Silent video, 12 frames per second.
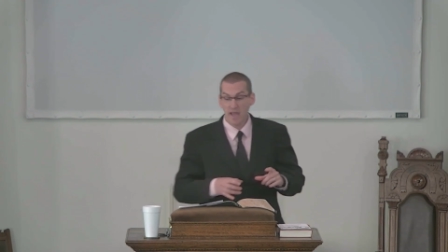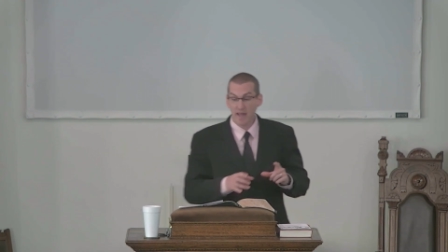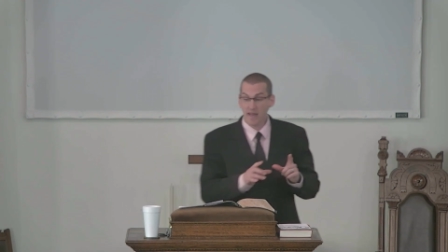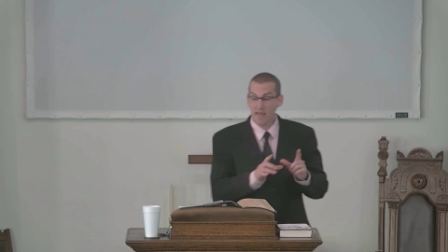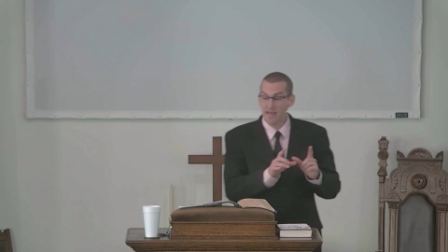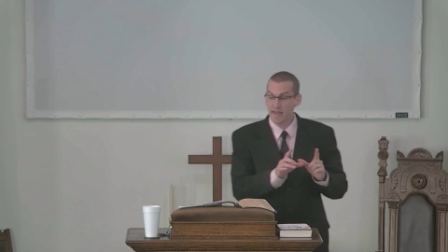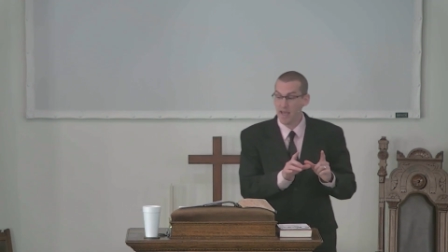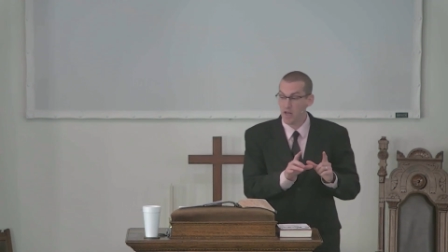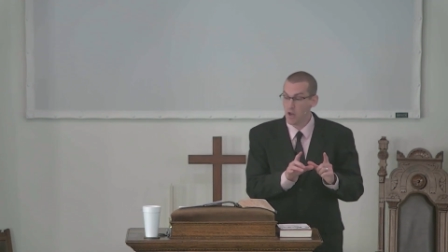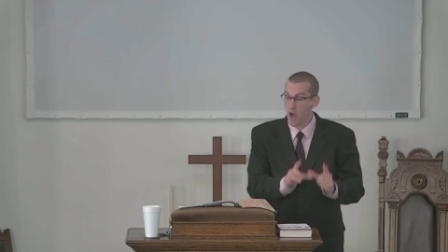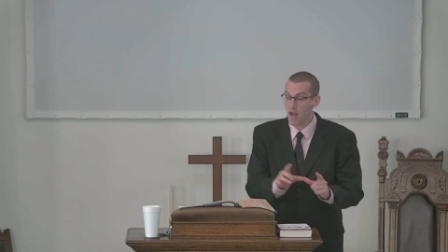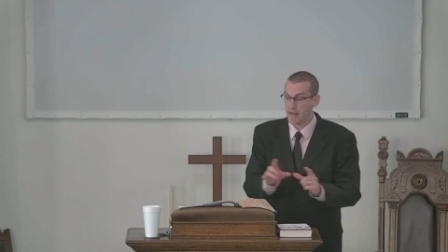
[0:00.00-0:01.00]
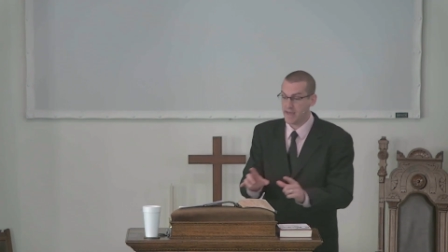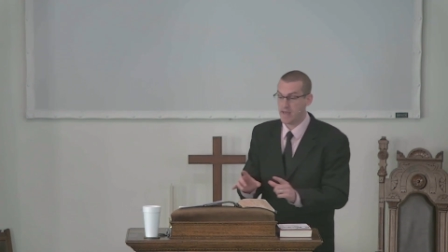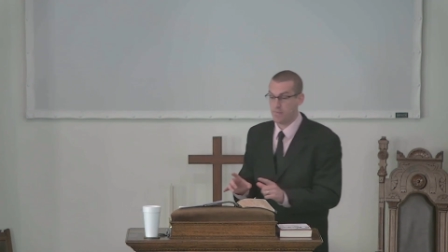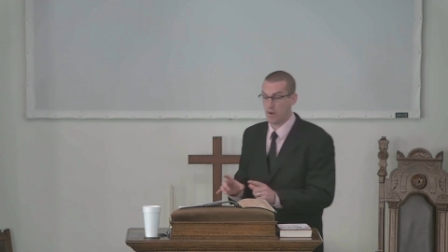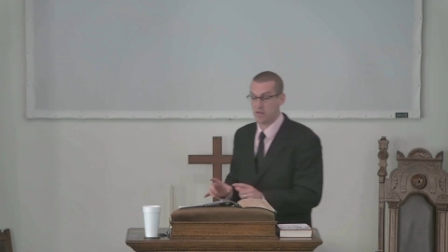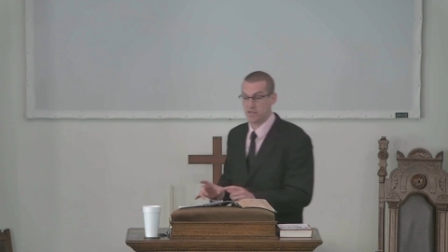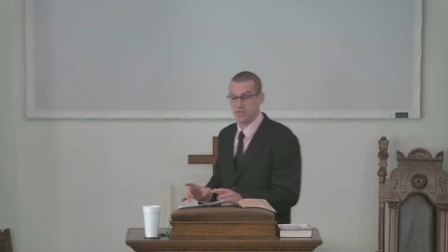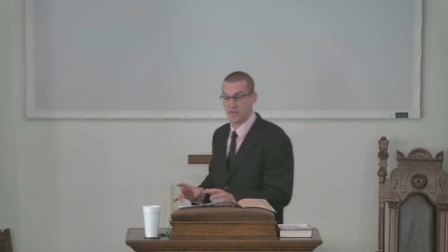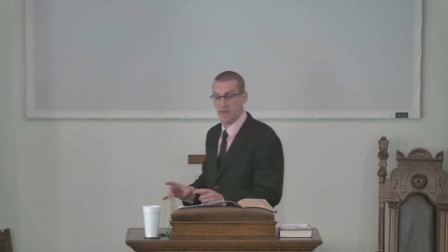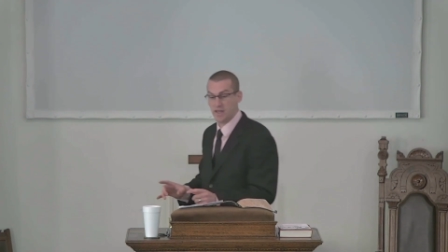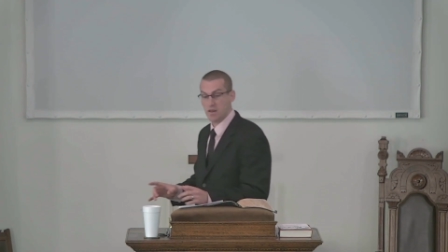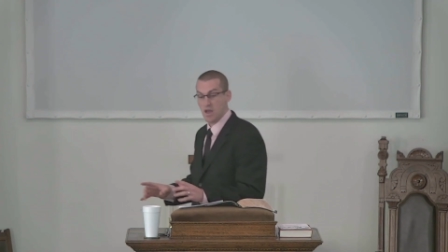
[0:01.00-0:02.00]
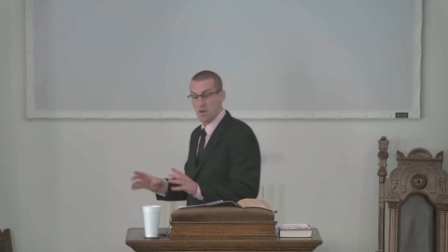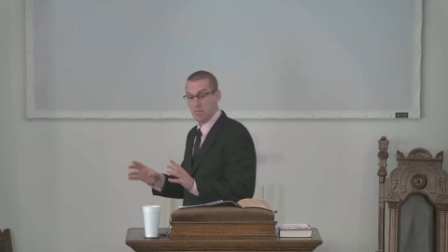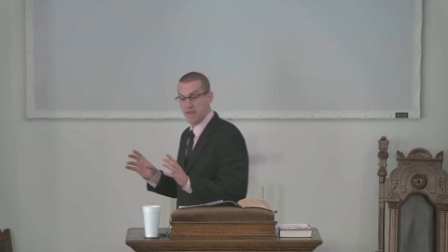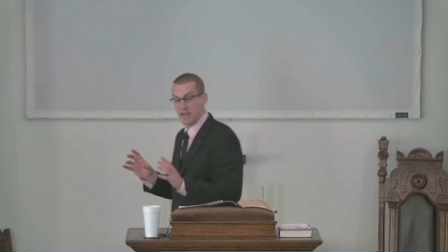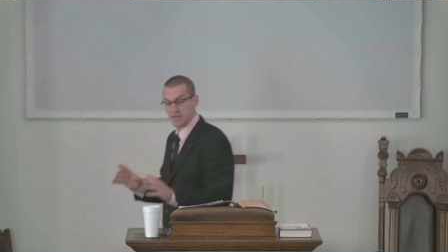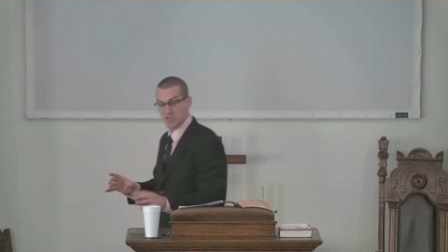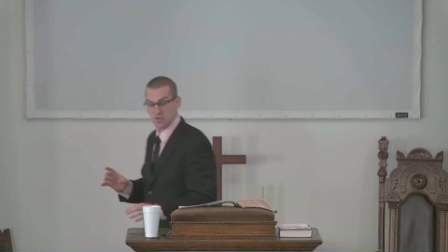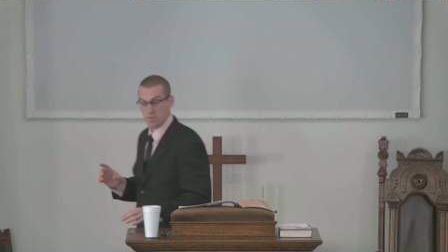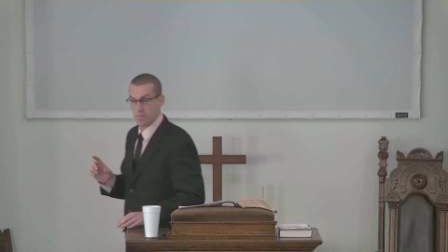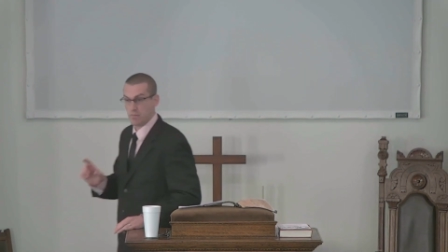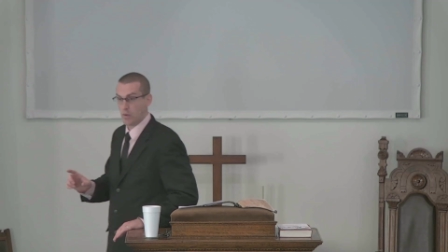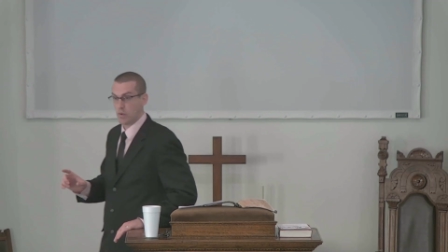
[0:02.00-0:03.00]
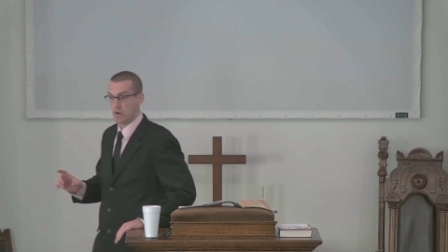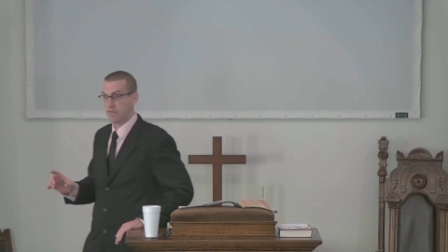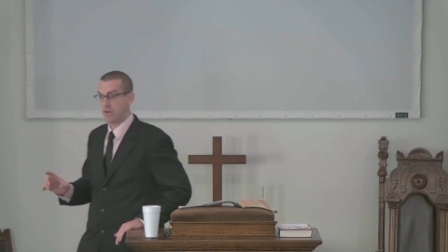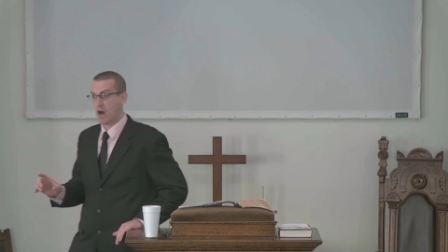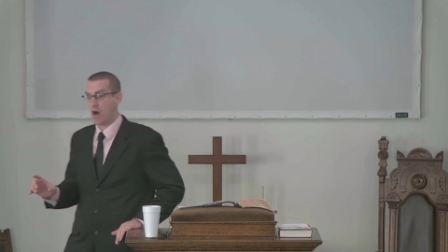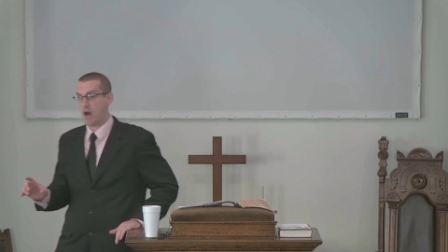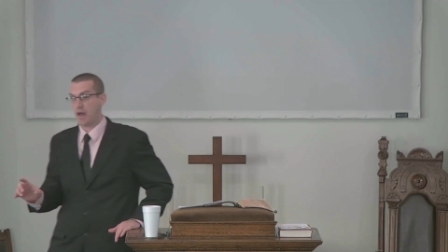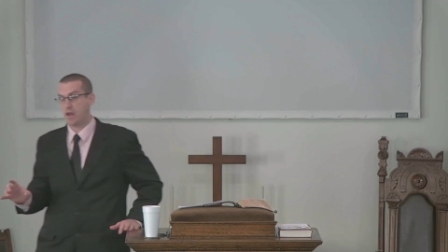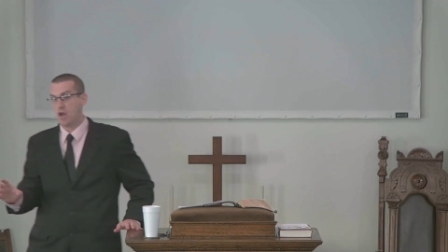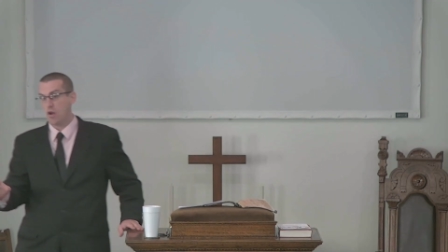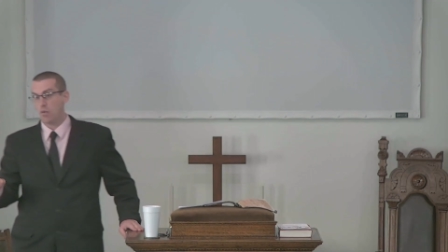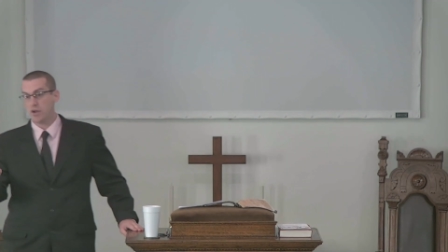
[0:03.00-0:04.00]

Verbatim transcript: and he cannot keep on sinning because he's been born of God.